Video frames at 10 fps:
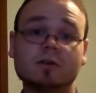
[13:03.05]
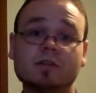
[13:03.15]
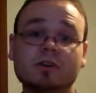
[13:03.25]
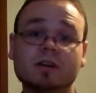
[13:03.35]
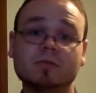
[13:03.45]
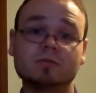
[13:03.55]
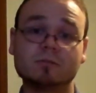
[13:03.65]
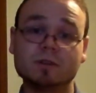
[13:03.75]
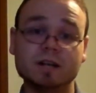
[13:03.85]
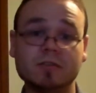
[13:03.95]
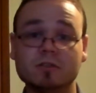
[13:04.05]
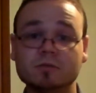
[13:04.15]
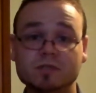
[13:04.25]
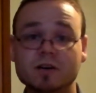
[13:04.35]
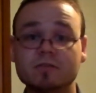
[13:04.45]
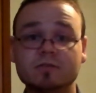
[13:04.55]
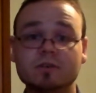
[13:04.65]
whether it comes from the devil himself